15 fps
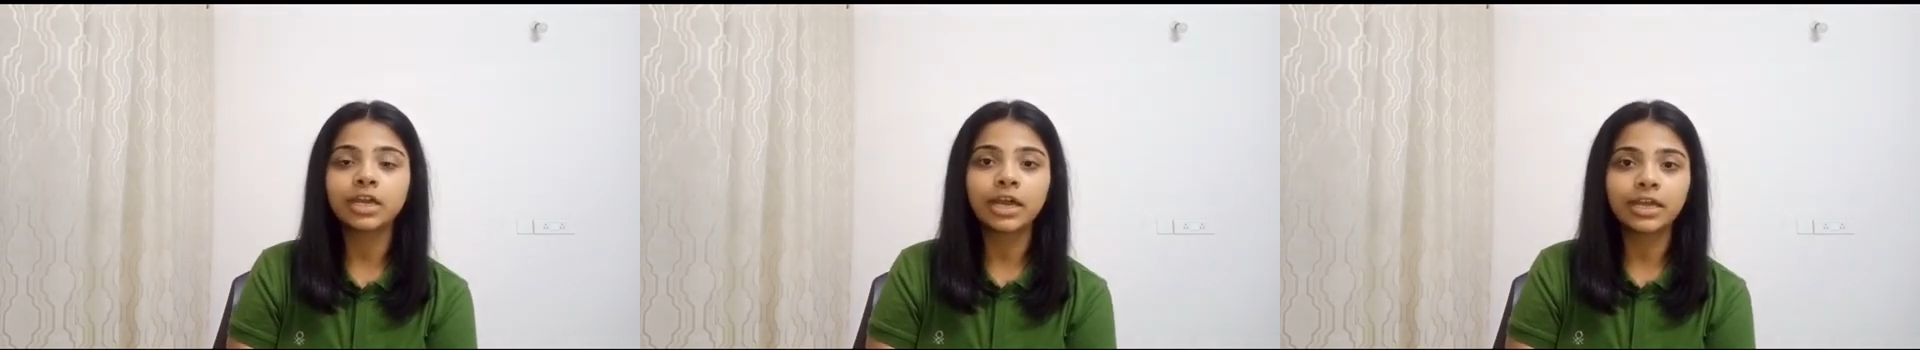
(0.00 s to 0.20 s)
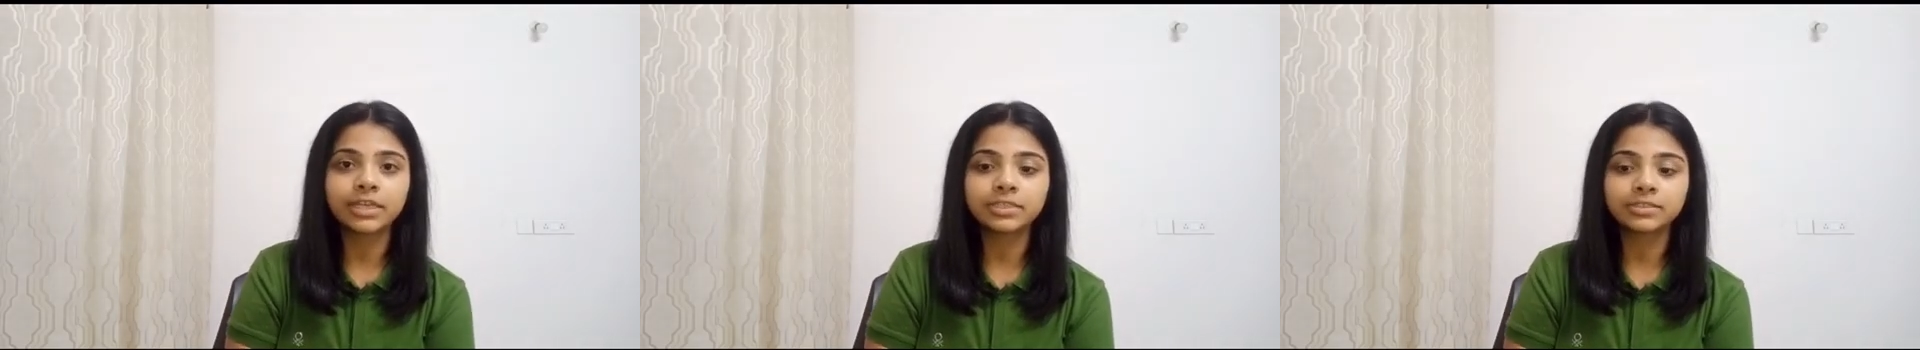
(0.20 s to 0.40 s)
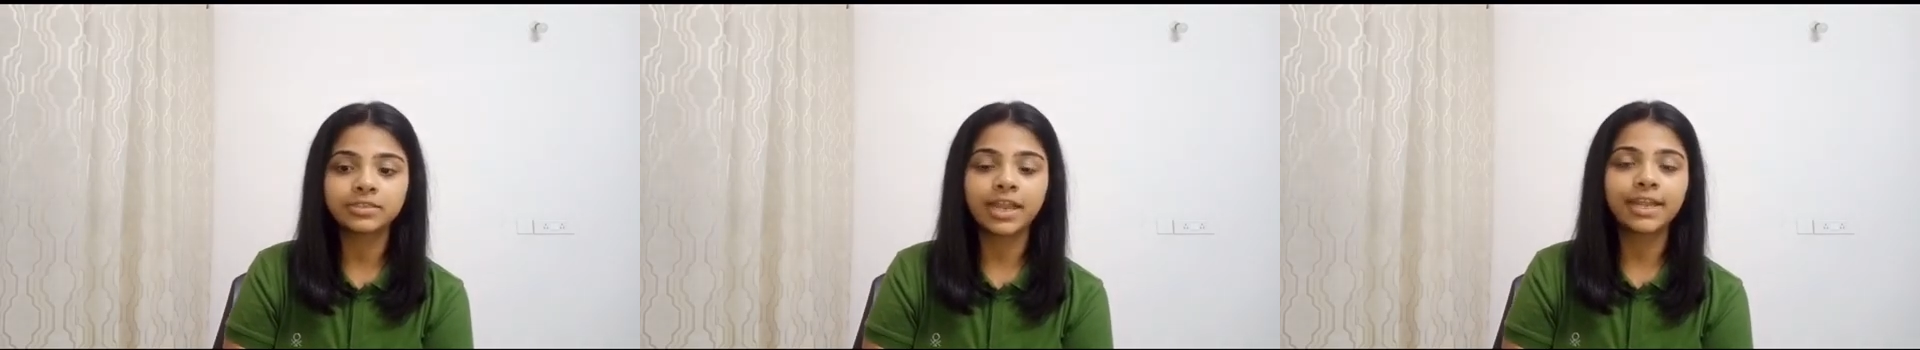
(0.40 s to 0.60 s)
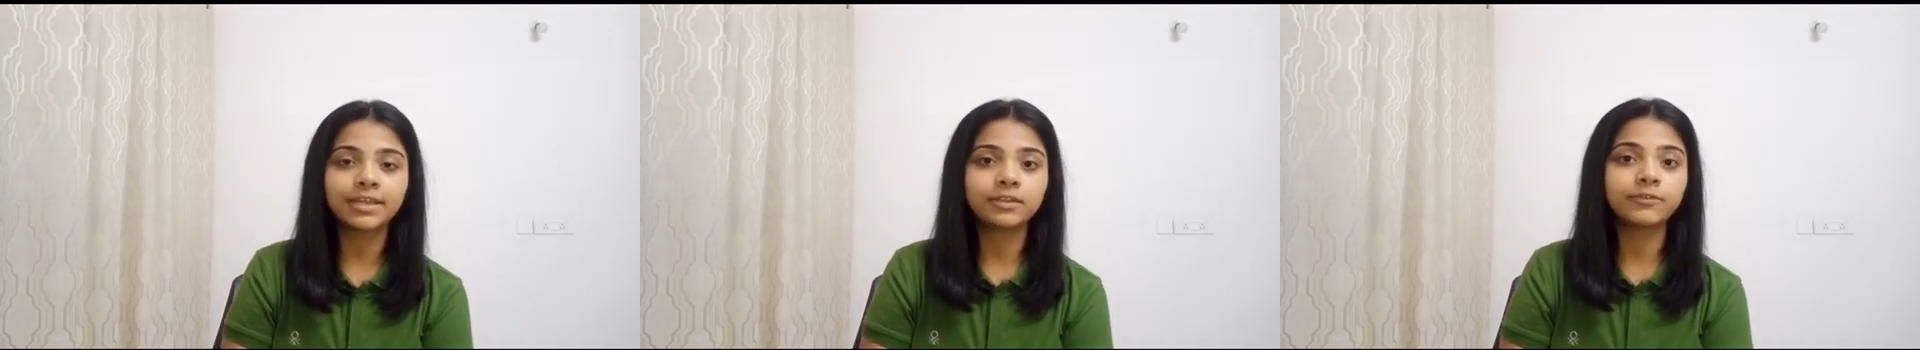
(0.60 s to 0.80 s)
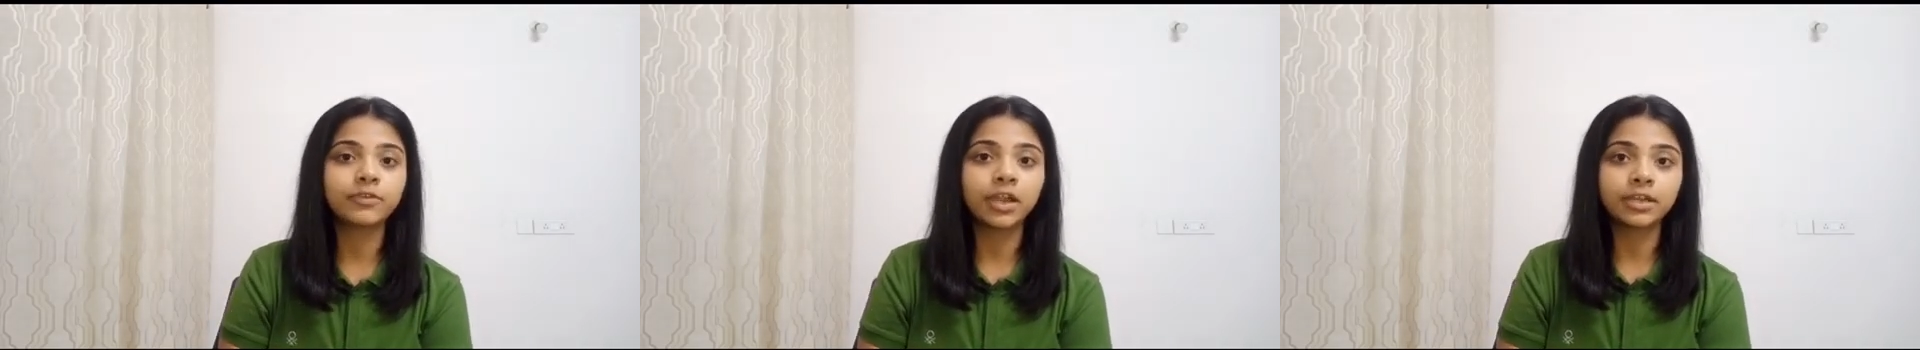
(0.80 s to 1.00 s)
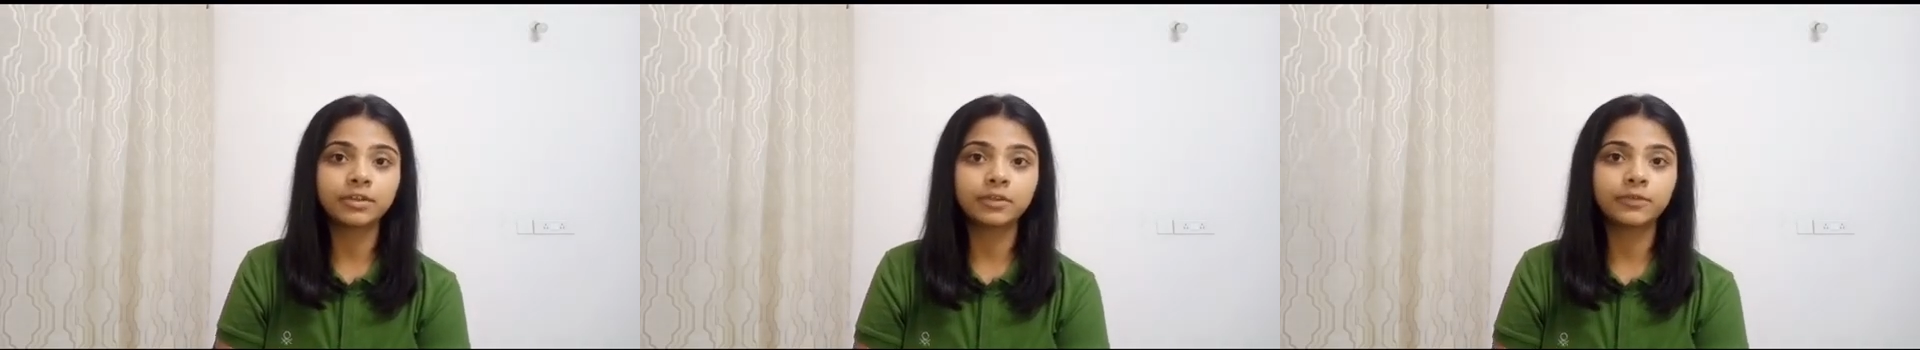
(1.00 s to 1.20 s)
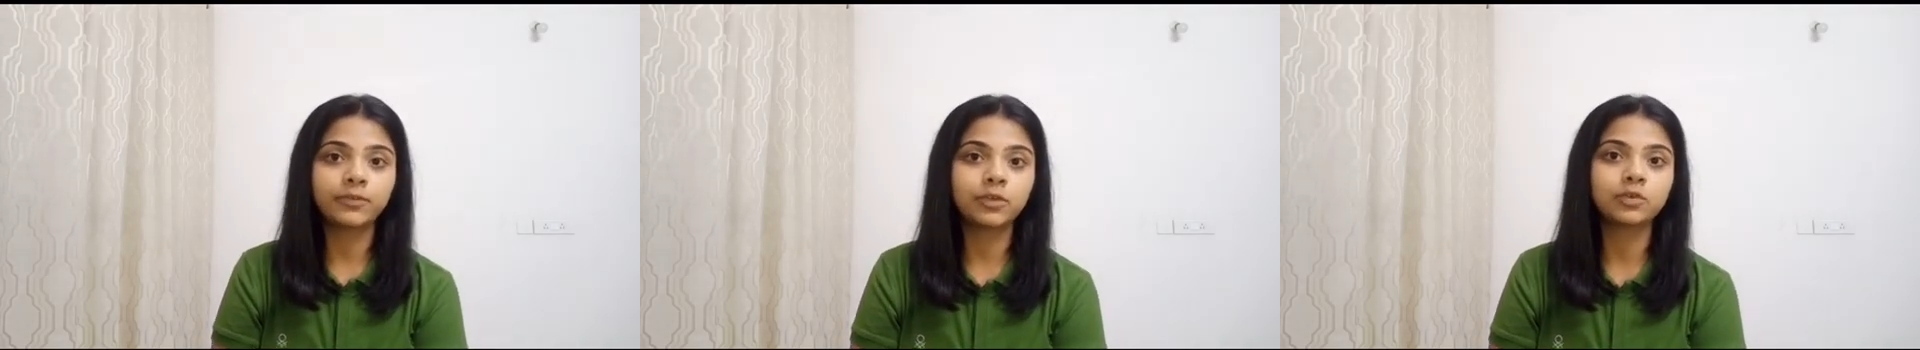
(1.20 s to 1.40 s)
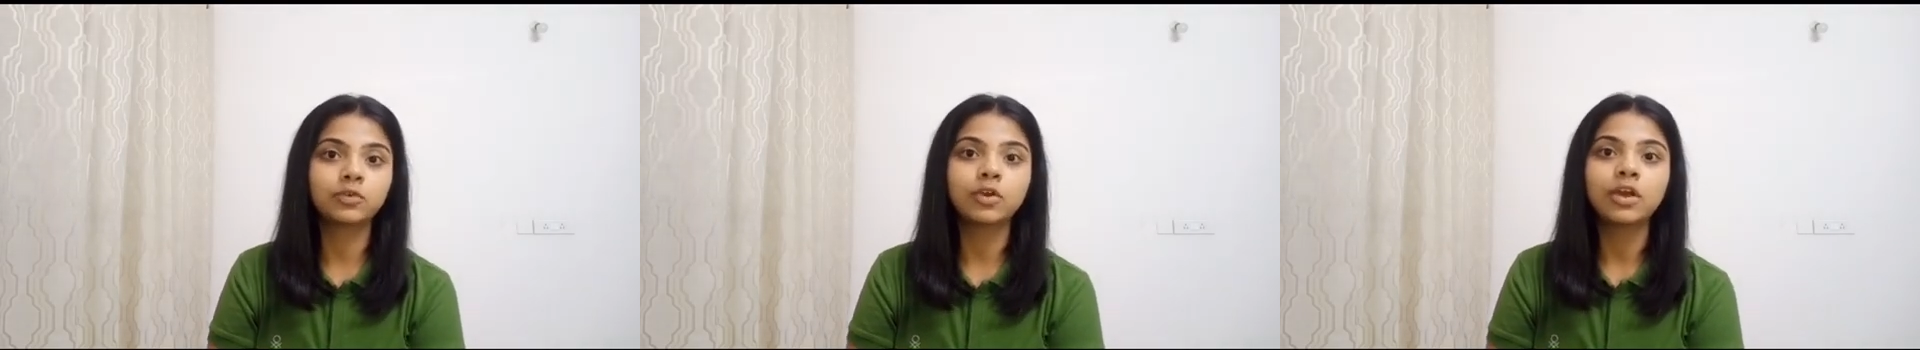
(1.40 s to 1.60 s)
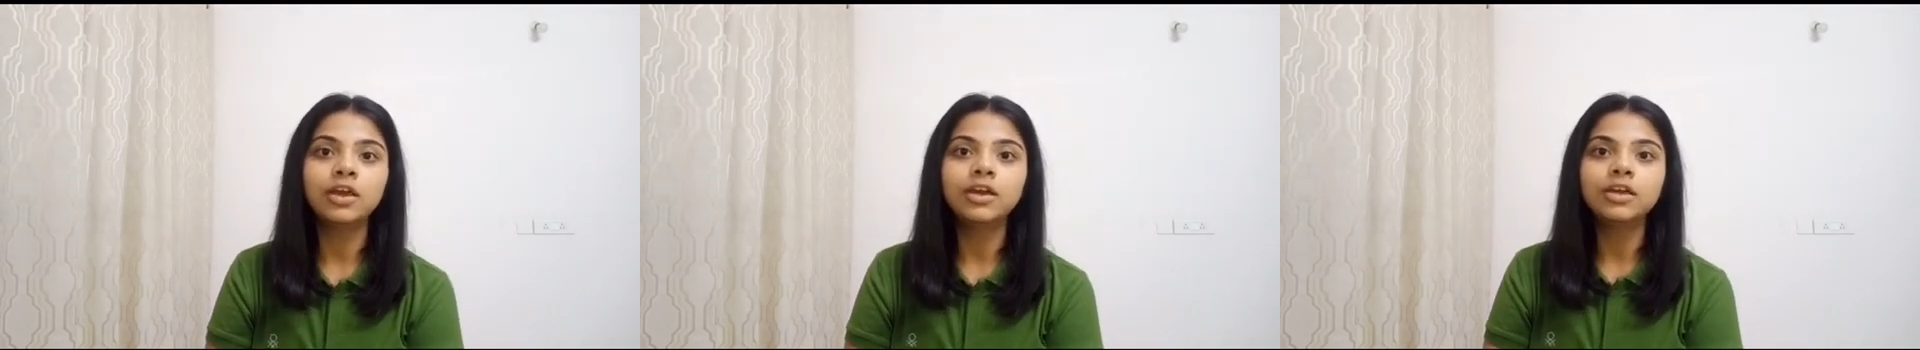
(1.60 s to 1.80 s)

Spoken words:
eyes right in front of you.